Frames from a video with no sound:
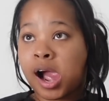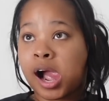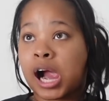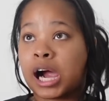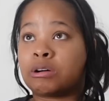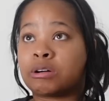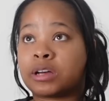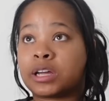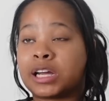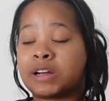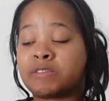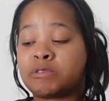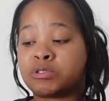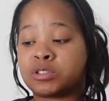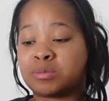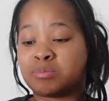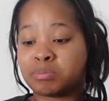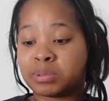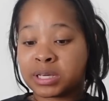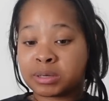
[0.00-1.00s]
I don't care if it was
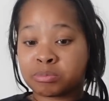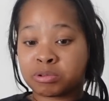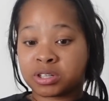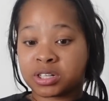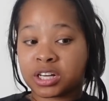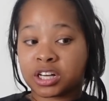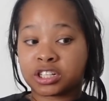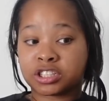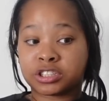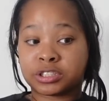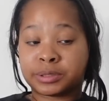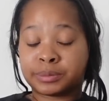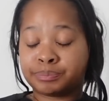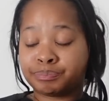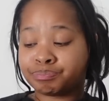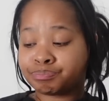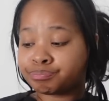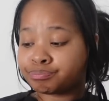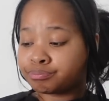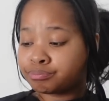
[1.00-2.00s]
a big production,
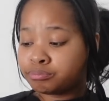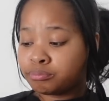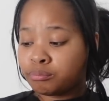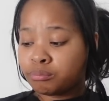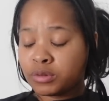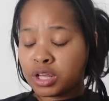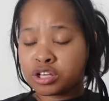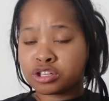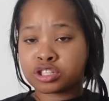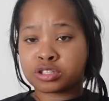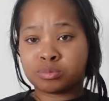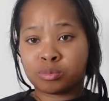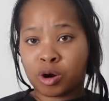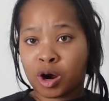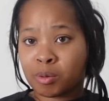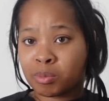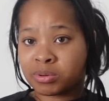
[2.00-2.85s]
small